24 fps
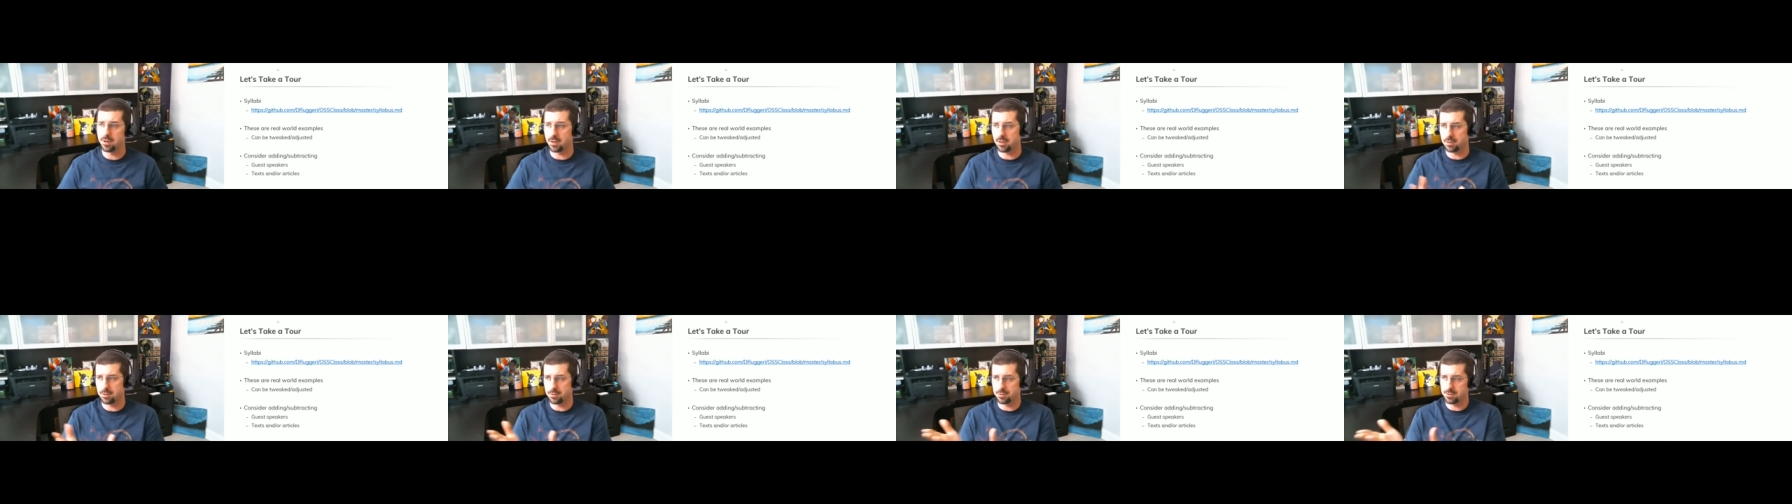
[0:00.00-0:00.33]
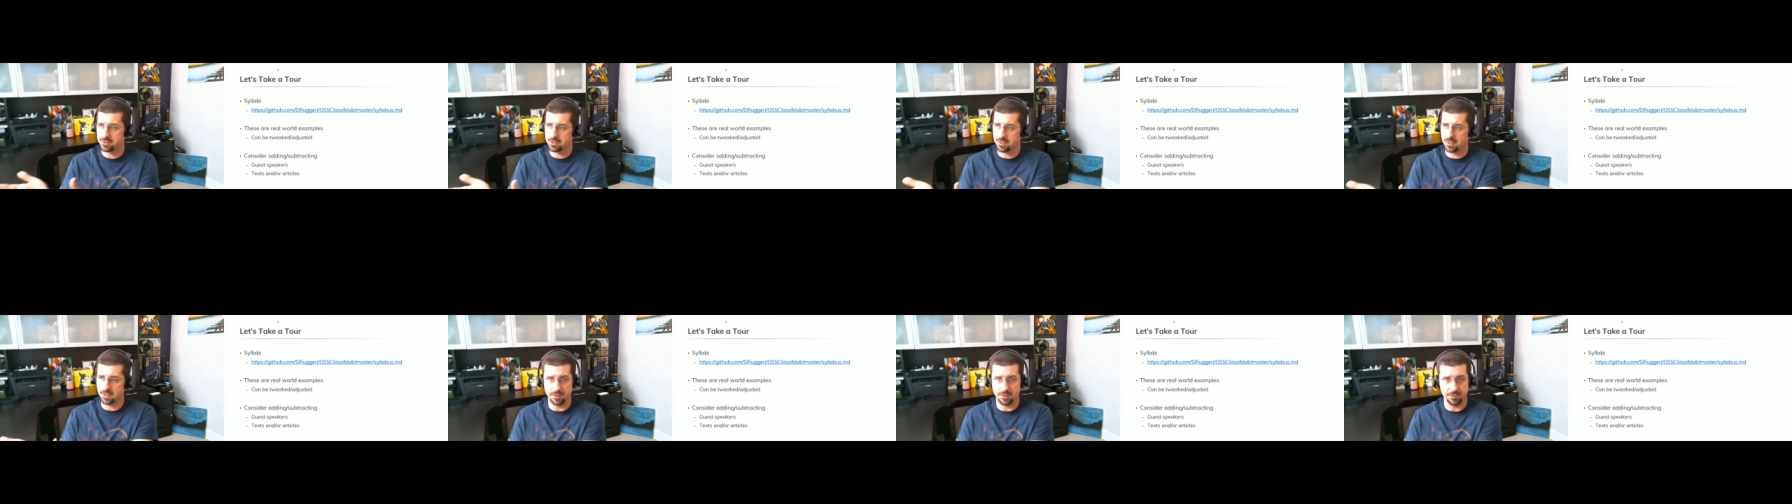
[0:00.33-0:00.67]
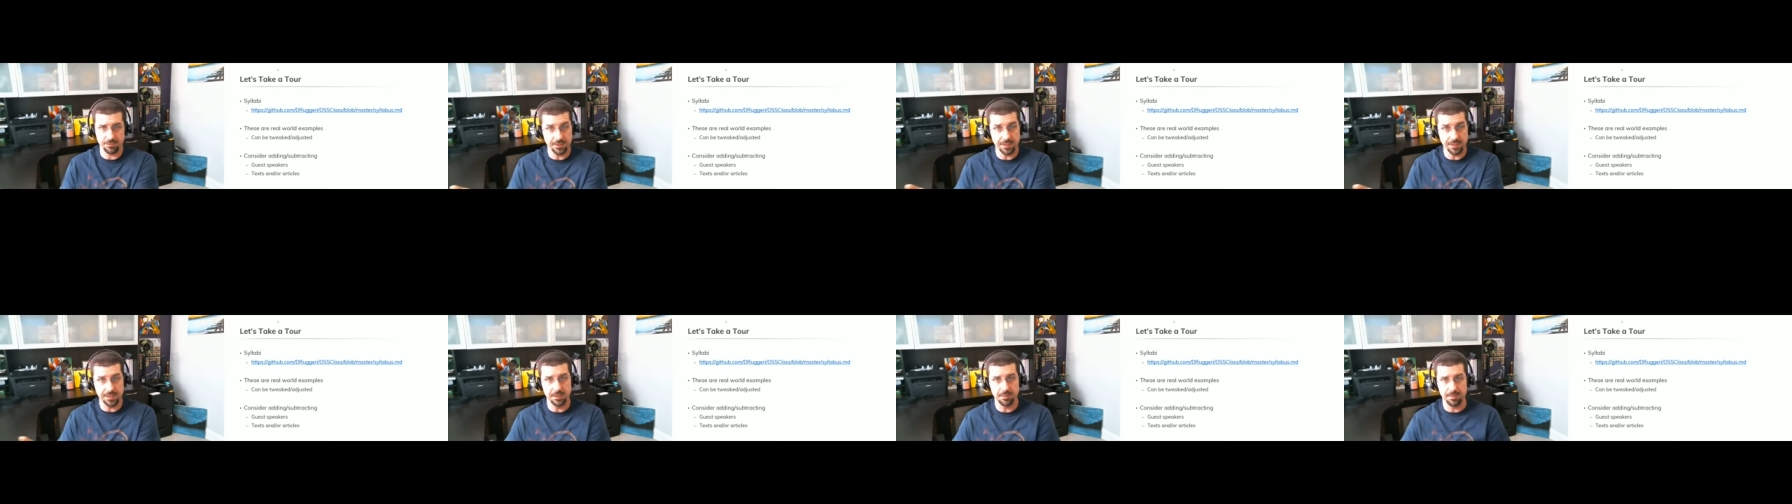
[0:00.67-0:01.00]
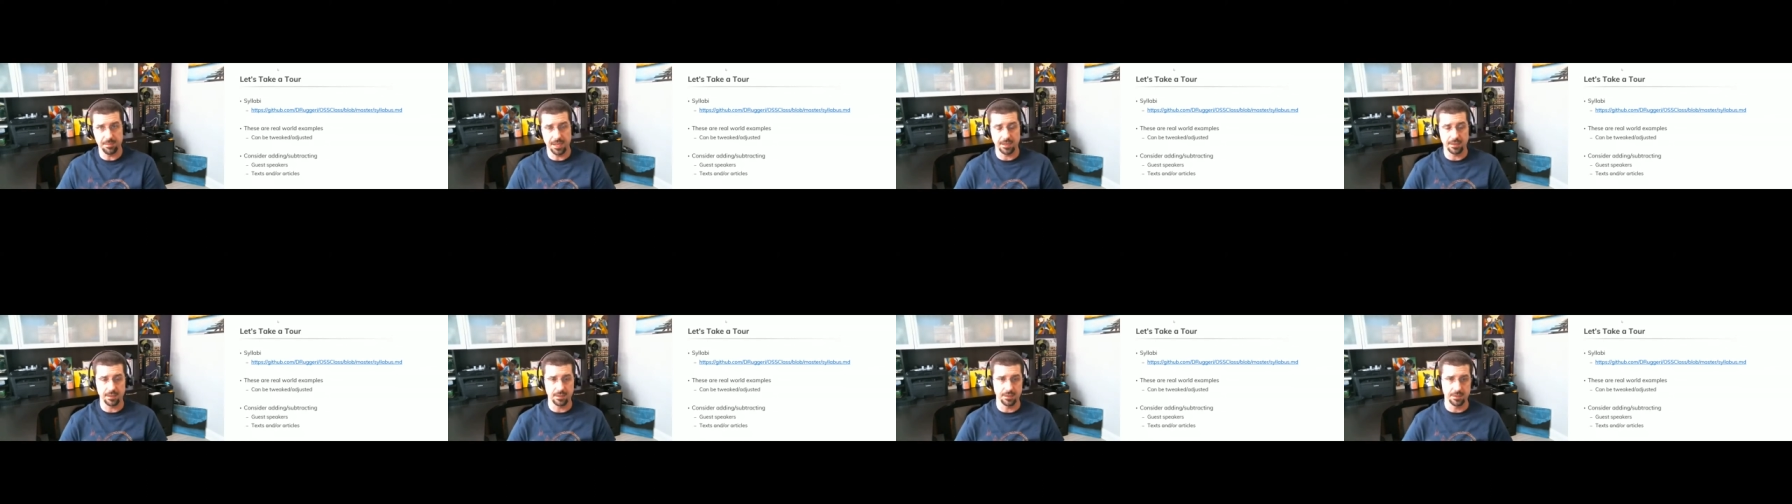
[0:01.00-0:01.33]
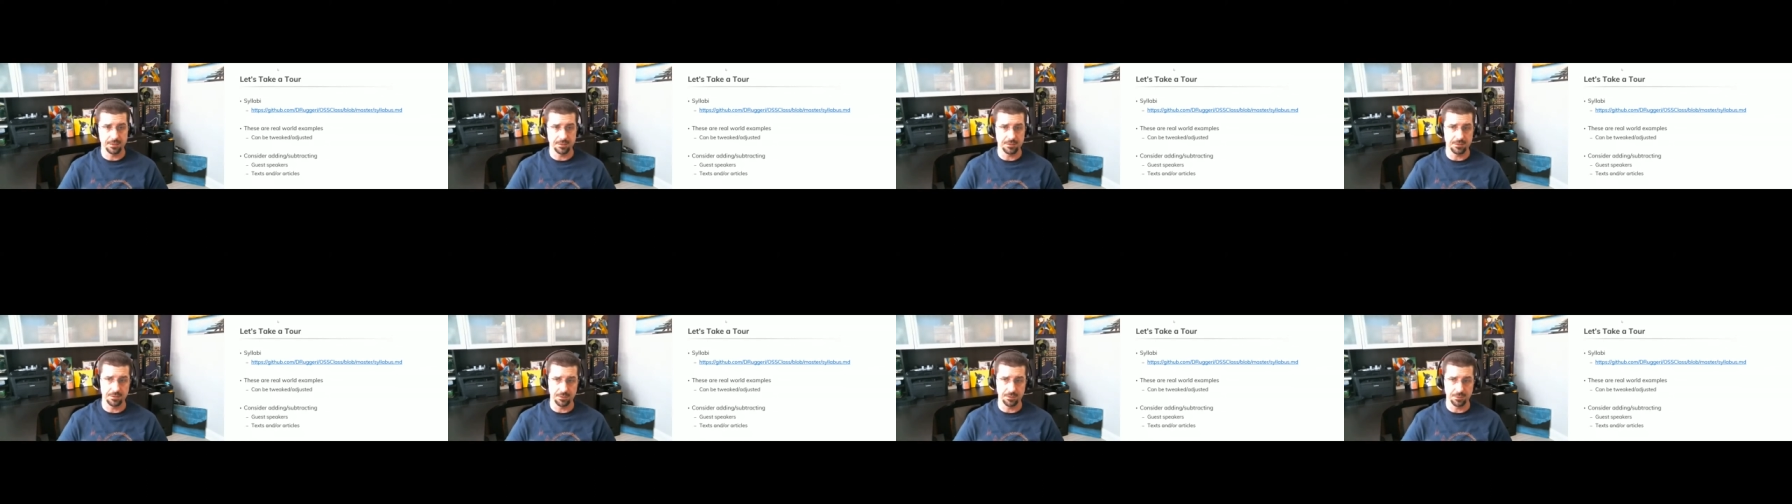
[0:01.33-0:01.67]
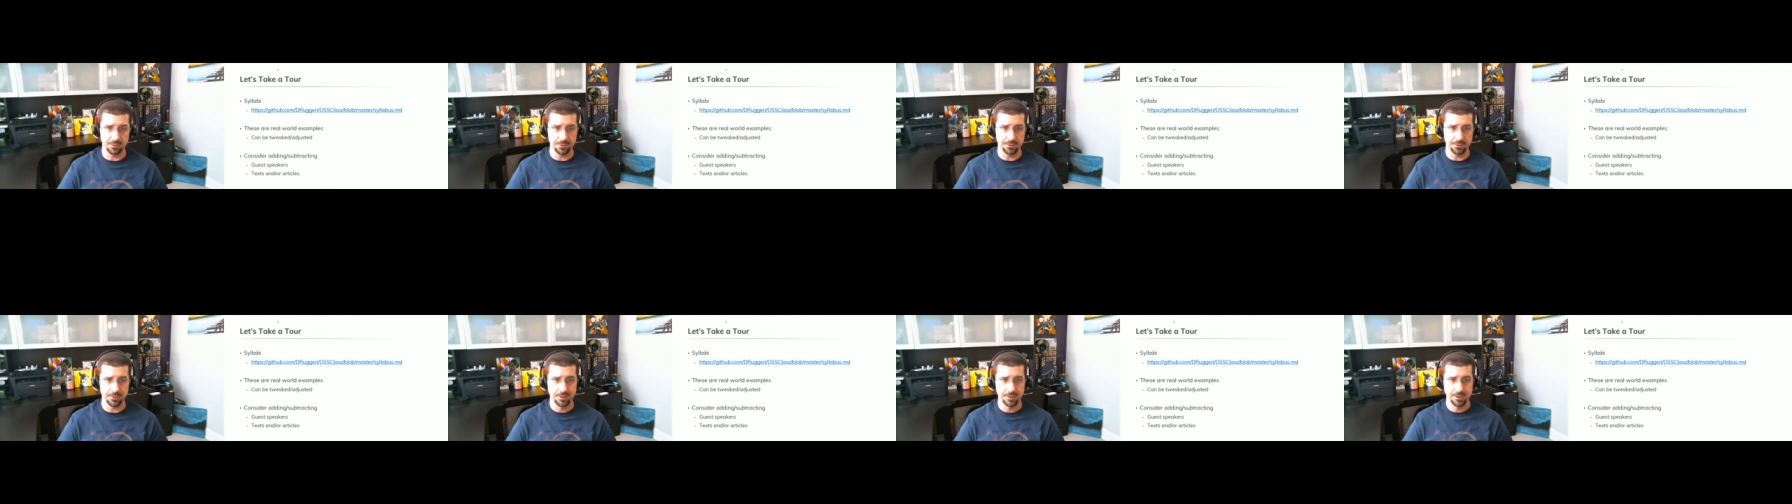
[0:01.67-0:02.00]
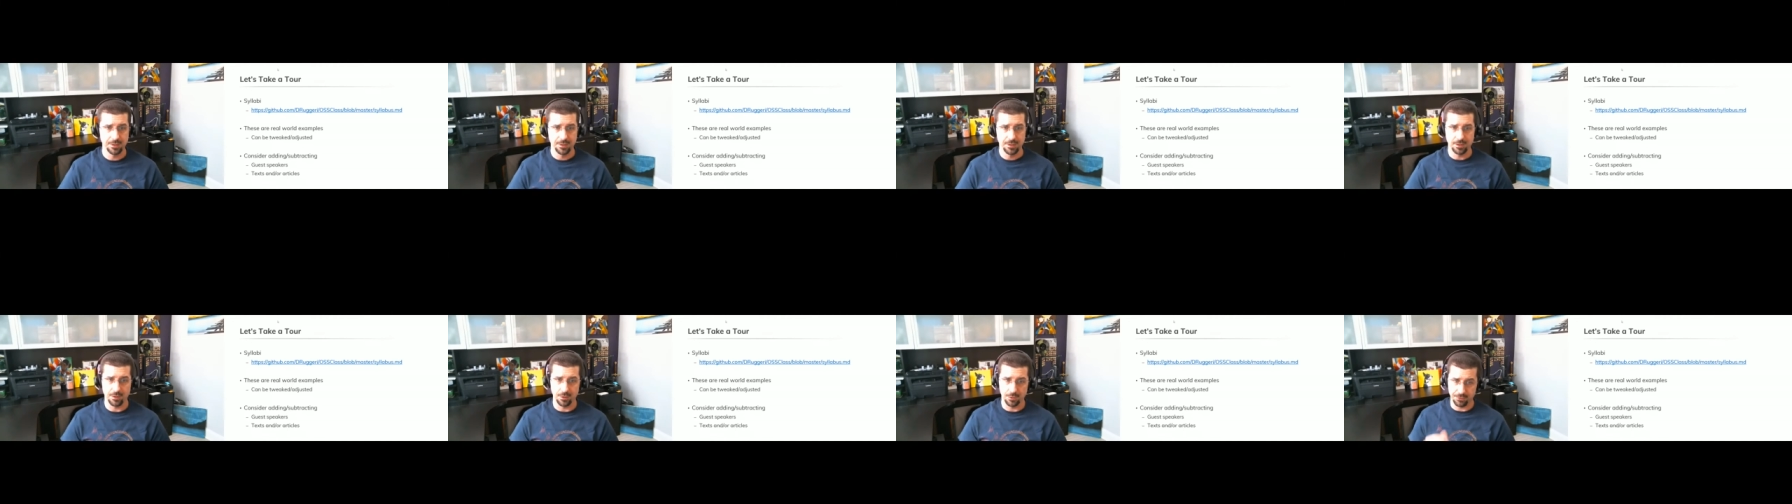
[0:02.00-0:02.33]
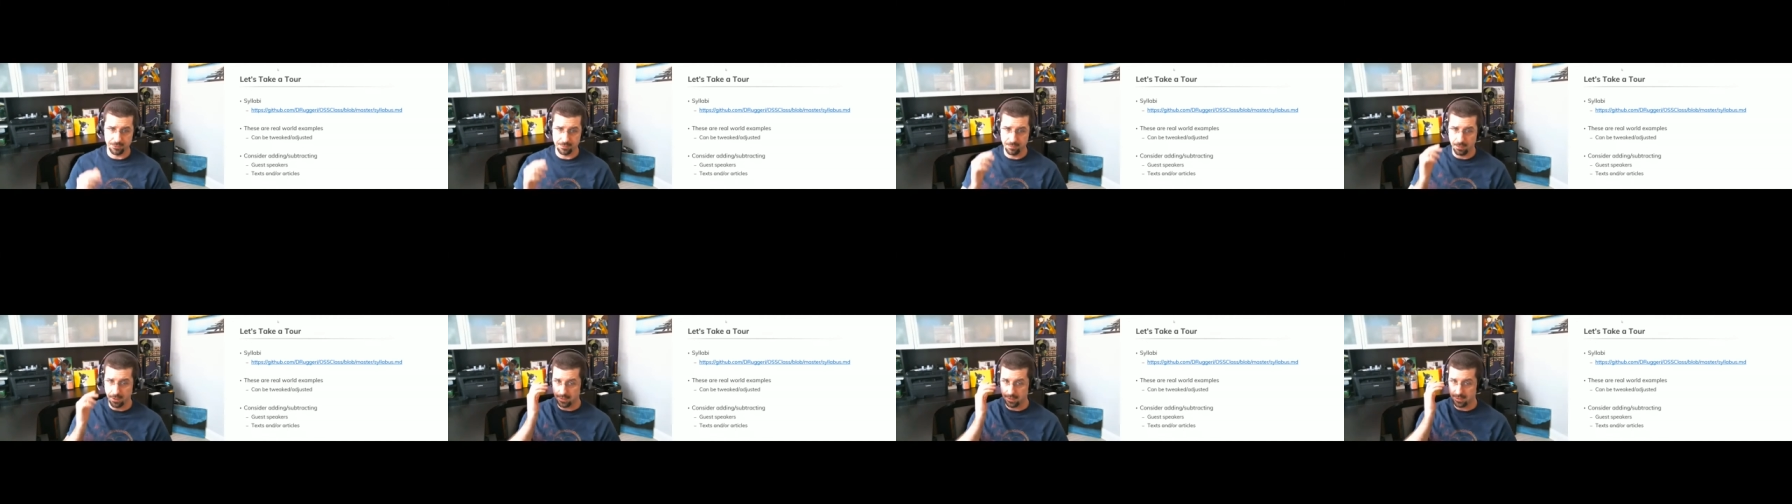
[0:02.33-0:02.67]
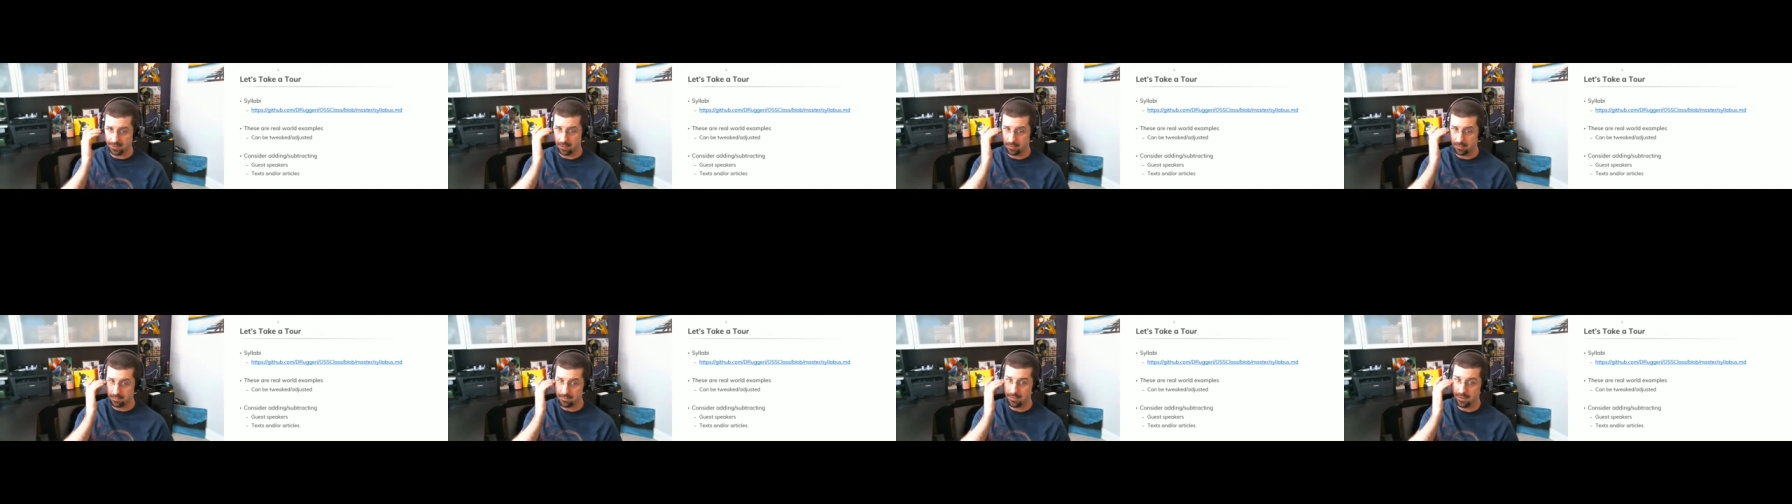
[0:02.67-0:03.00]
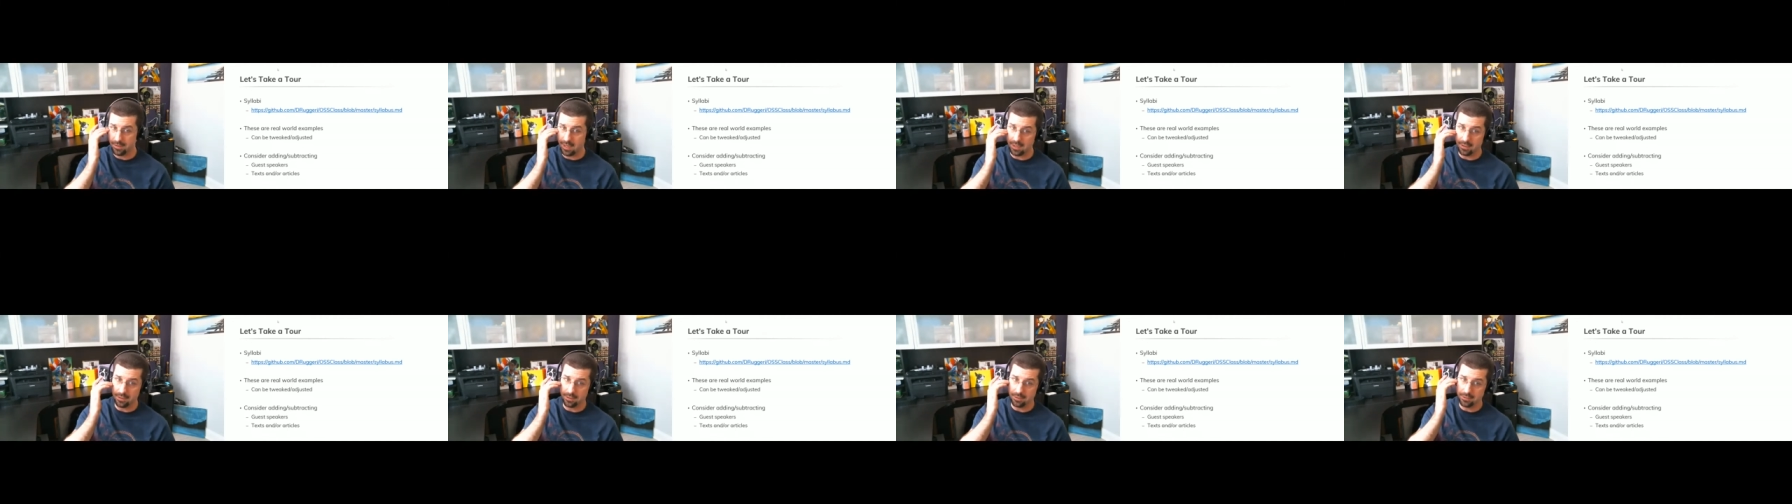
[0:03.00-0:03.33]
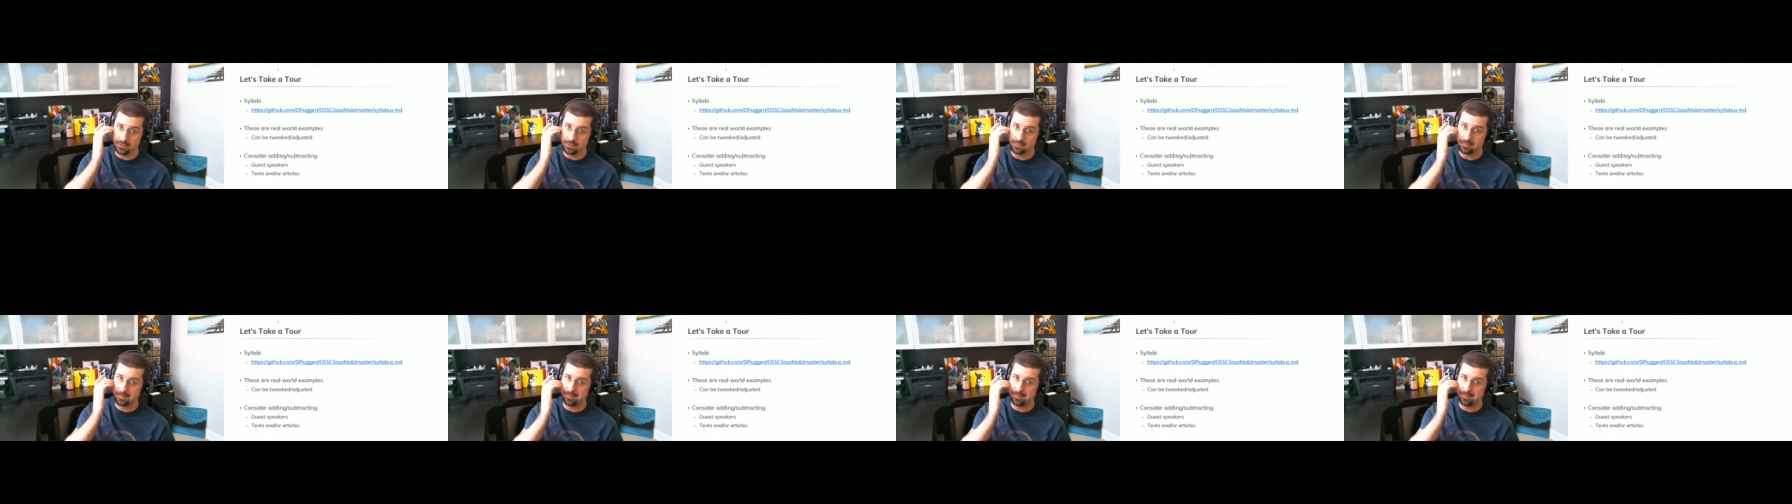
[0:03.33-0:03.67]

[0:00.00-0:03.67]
I always kind of feed it back into those markdown files.